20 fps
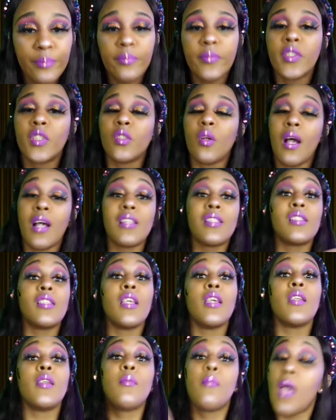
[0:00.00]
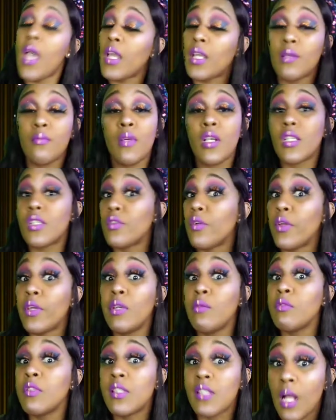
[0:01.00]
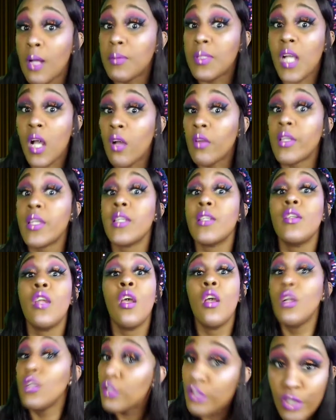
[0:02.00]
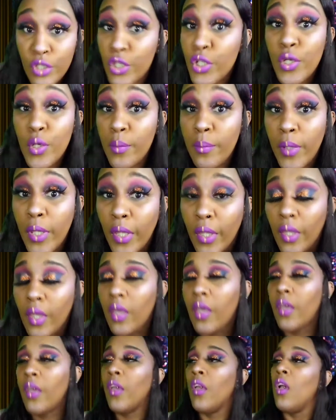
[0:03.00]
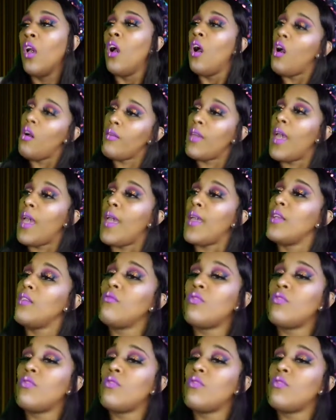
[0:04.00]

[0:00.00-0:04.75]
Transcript: So I sit in the back of the bus so he would stop talking to me. Okay.